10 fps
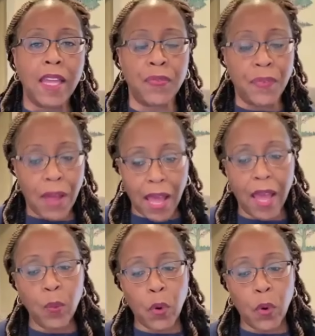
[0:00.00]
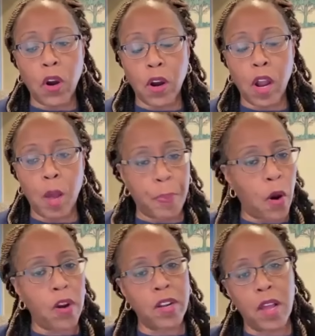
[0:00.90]
If I were a
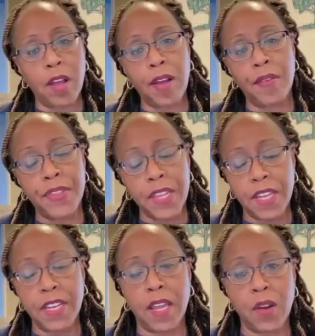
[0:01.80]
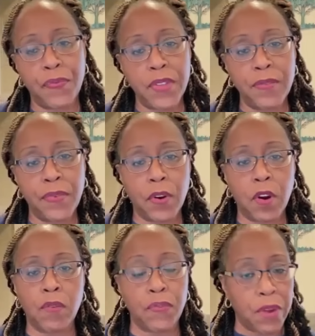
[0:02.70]
part of the Indiana
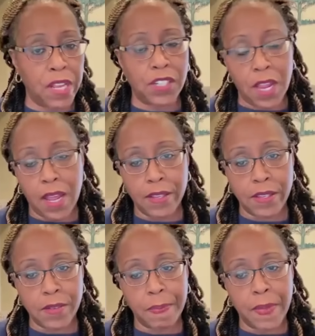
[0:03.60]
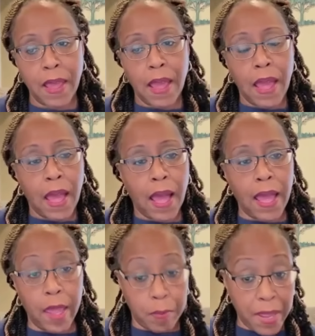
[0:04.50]
Fever franchise
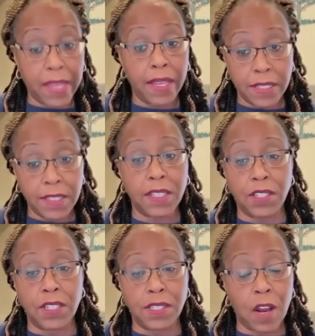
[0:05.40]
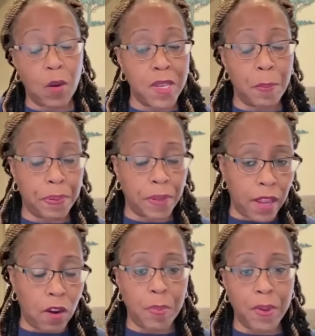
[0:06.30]
and making decisions. I don't mean a
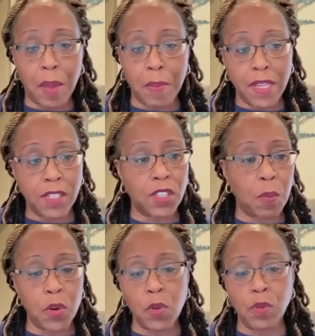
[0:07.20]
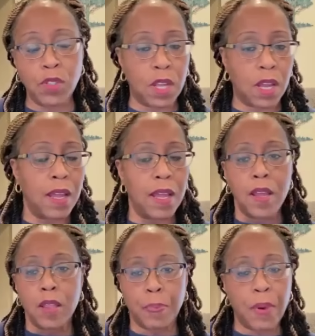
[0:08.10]
player, but I mean someone who's uh,
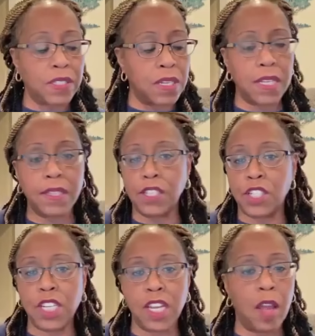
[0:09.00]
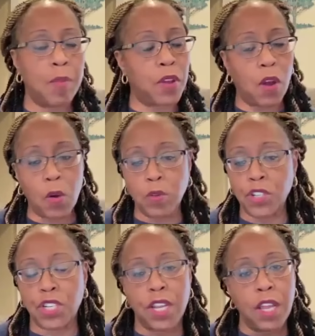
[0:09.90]
the president, the G M, the
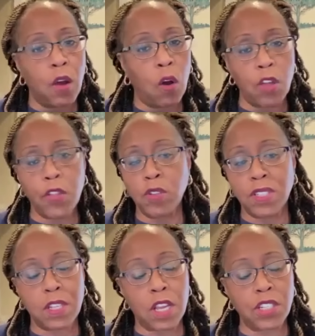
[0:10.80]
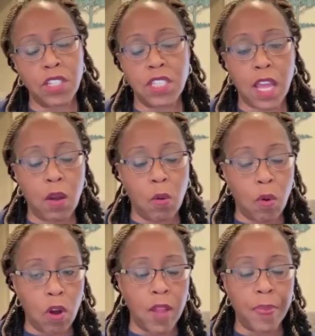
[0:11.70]
coach, all those discussions that
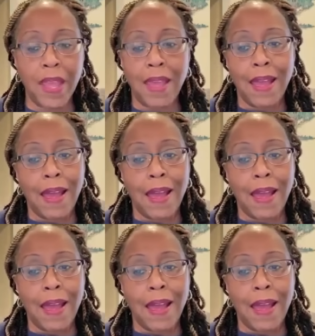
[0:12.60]
go on.